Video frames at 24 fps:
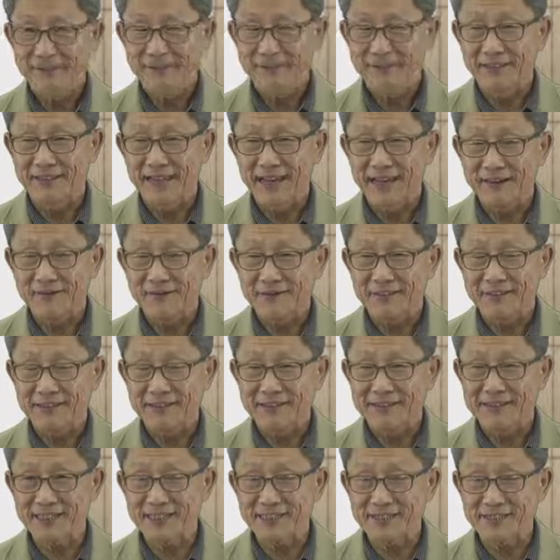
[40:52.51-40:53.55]
Now
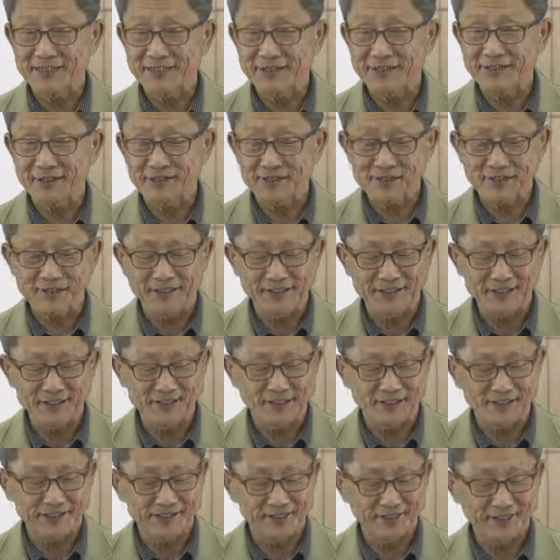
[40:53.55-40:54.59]
consider the structure
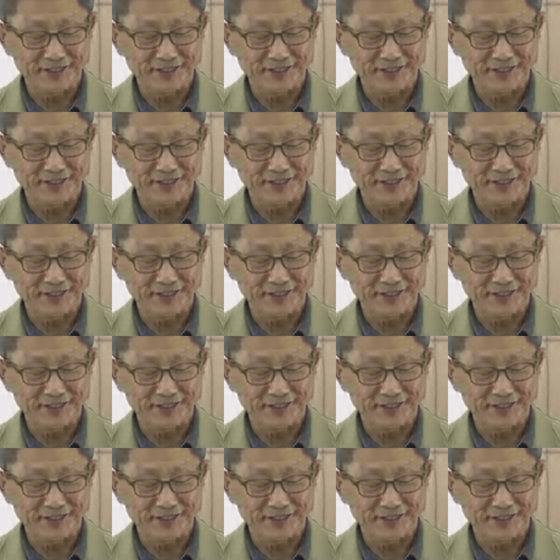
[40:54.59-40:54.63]
condition.